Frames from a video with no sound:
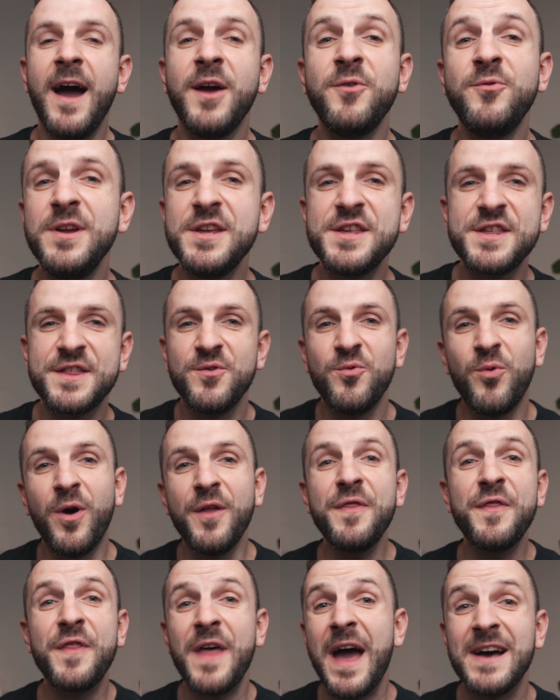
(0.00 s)
I reached the
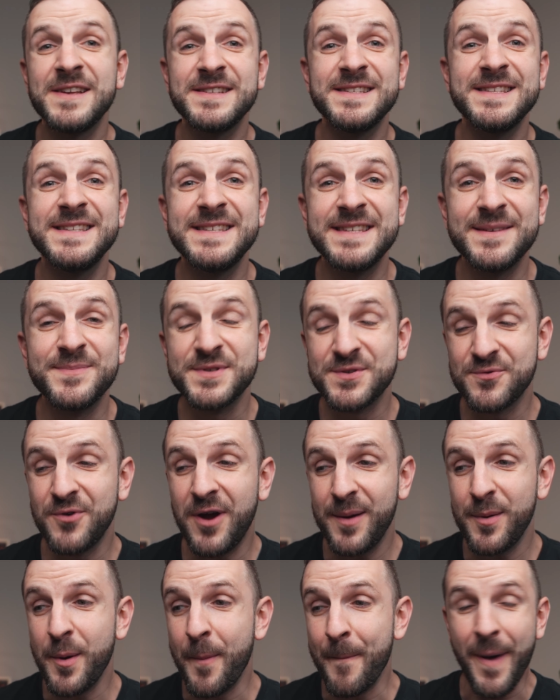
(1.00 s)
1000
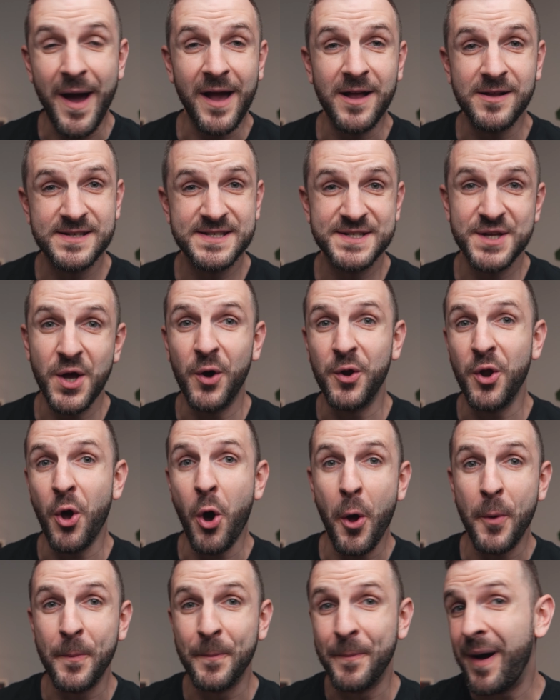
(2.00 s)
subscriber milestone
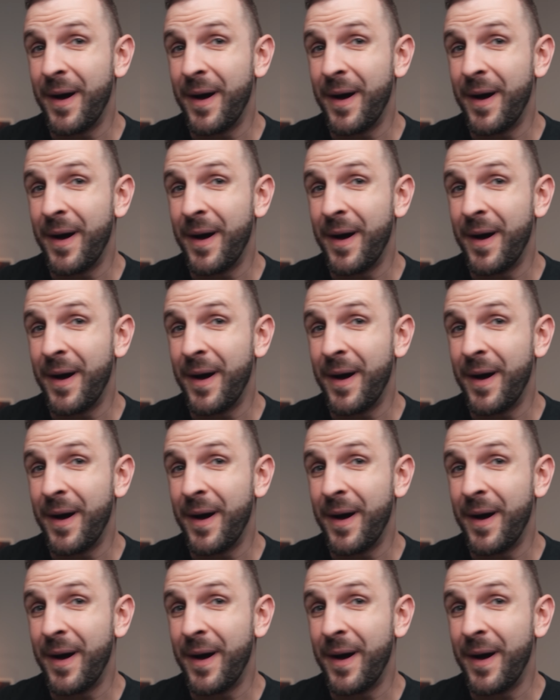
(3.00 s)
on